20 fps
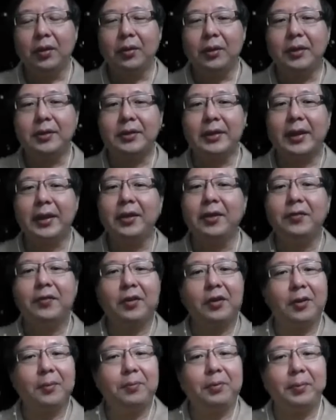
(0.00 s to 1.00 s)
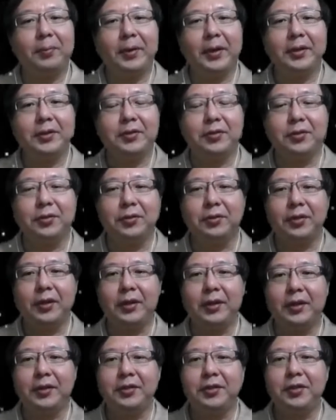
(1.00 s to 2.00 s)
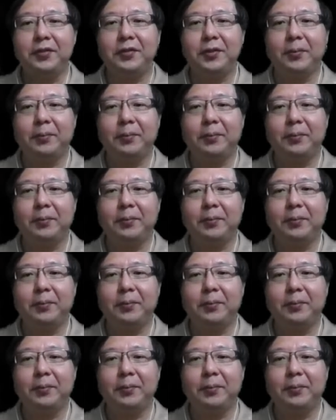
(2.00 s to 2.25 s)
It's kind of a compromise to try and achieve the